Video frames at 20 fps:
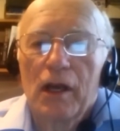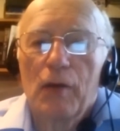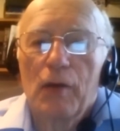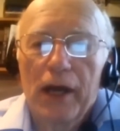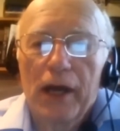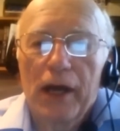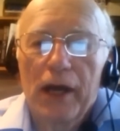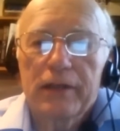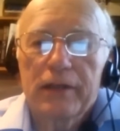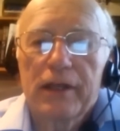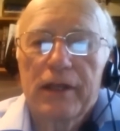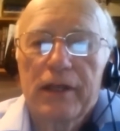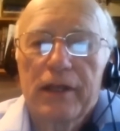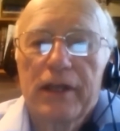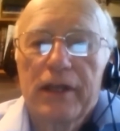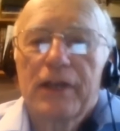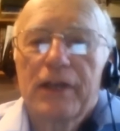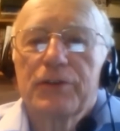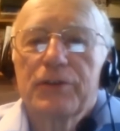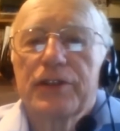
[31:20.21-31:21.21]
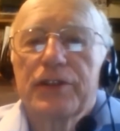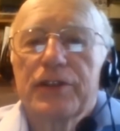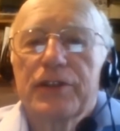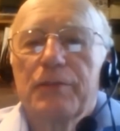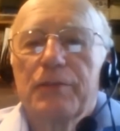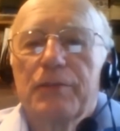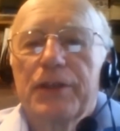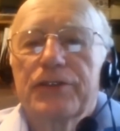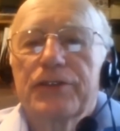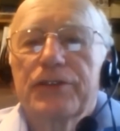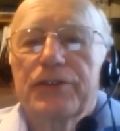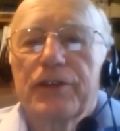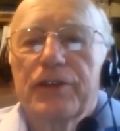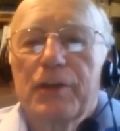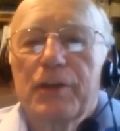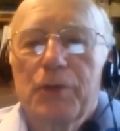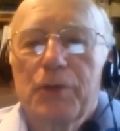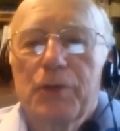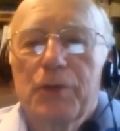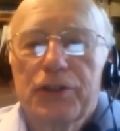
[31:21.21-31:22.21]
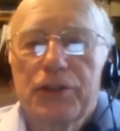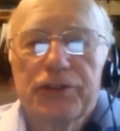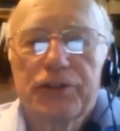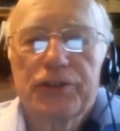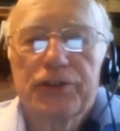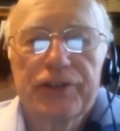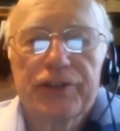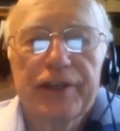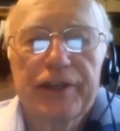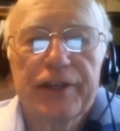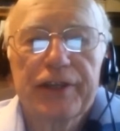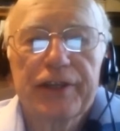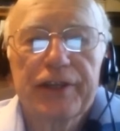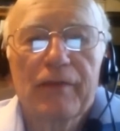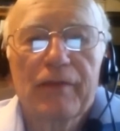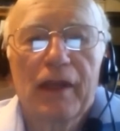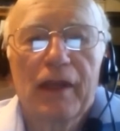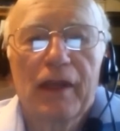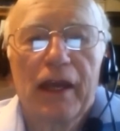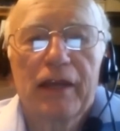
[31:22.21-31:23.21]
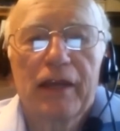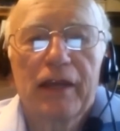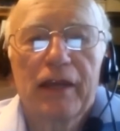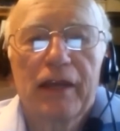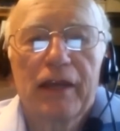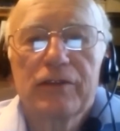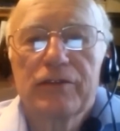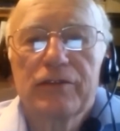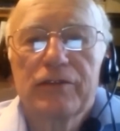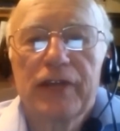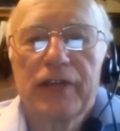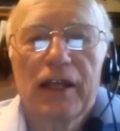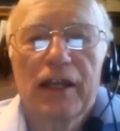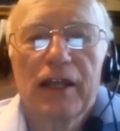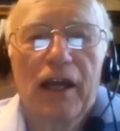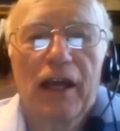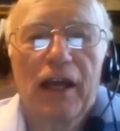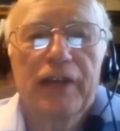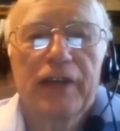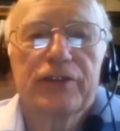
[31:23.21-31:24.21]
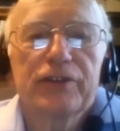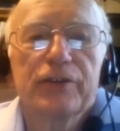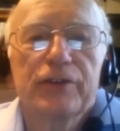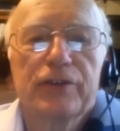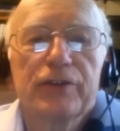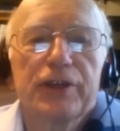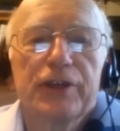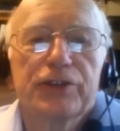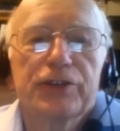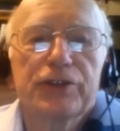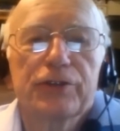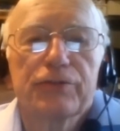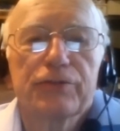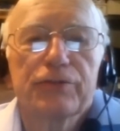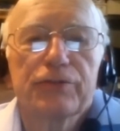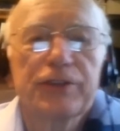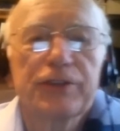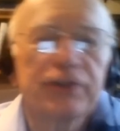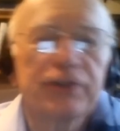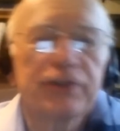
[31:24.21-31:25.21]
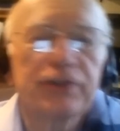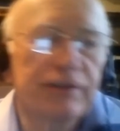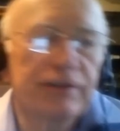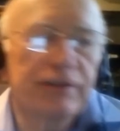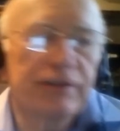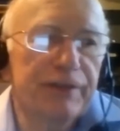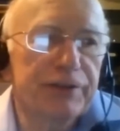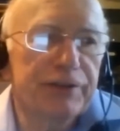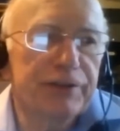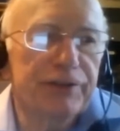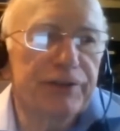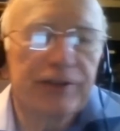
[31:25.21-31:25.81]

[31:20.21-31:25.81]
But India was in the midst of the emergency and declined to issue us research visas.